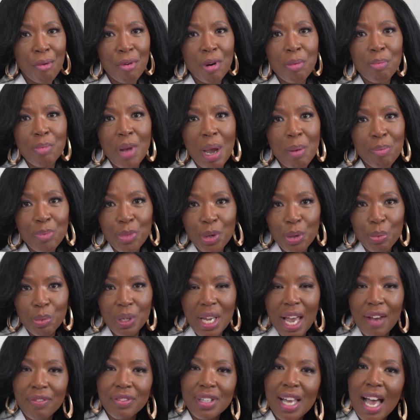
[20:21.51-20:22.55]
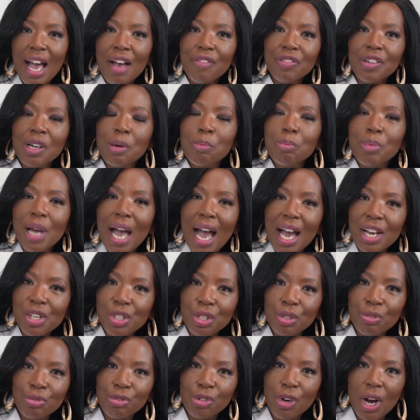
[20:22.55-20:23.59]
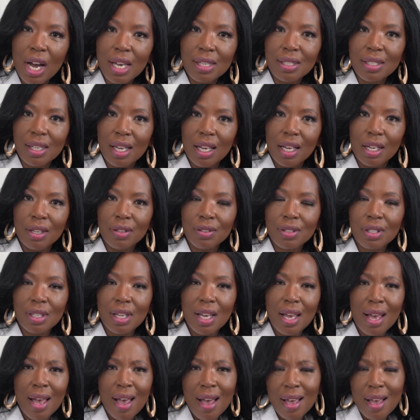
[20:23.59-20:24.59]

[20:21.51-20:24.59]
Remember, we have to have compassion for ourselves.